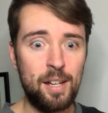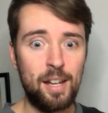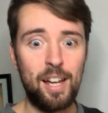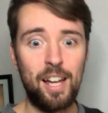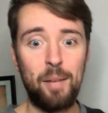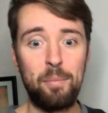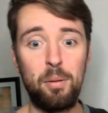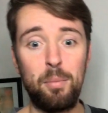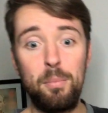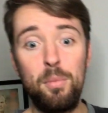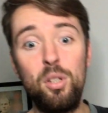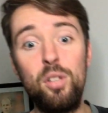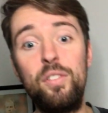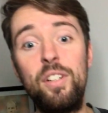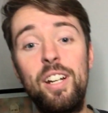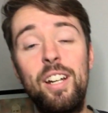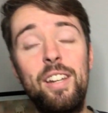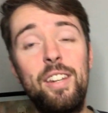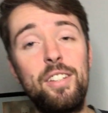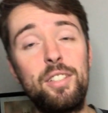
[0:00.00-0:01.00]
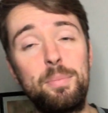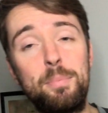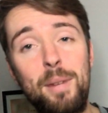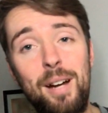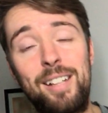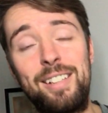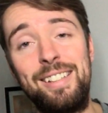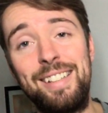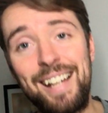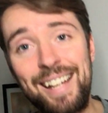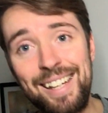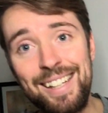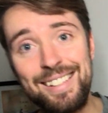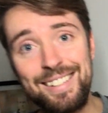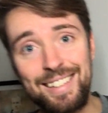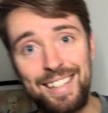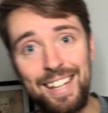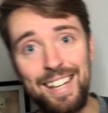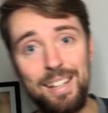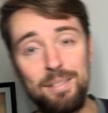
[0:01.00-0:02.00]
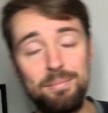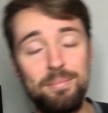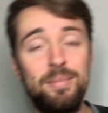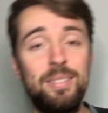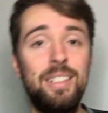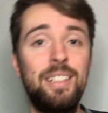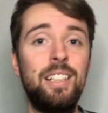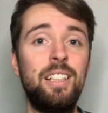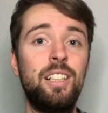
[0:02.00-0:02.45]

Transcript: But moving into this Man United game,